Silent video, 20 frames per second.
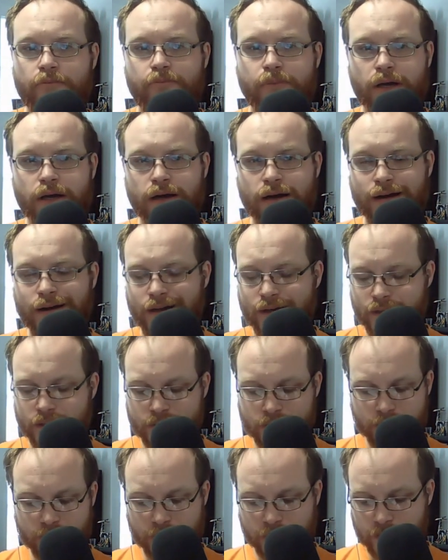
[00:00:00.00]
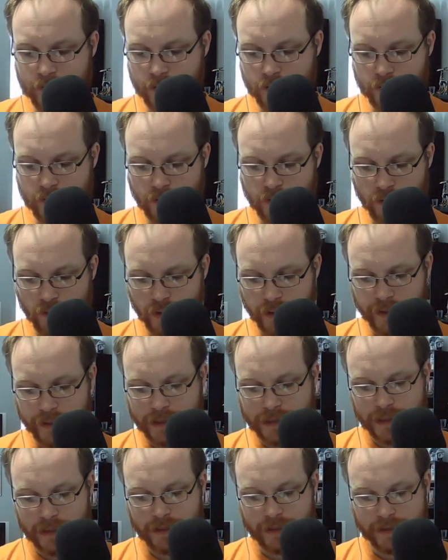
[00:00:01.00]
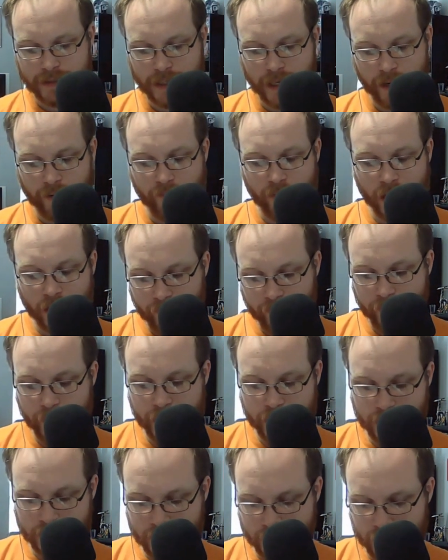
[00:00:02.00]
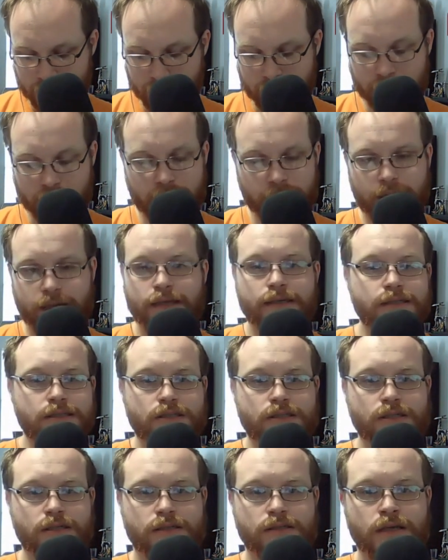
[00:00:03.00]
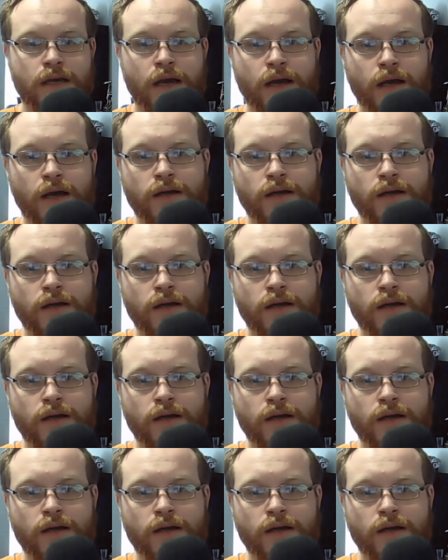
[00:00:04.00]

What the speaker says: But honestly, you know, going into this game, my biggest thing again is just